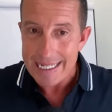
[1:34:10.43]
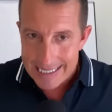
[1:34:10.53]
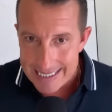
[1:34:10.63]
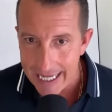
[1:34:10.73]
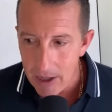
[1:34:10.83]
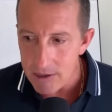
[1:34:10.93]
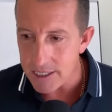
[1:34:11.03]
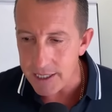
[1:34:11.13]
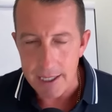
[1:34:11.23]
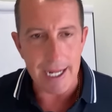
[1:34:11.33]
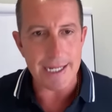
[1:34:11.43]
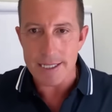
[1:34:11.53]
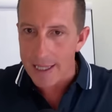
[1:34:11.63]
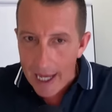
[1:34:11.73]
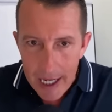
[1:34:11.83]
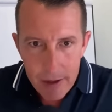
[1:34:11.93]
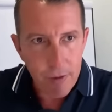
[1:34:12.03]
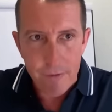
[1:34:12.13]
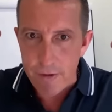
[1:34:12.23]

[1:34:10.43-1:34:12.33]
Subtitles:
Scarcity, it's live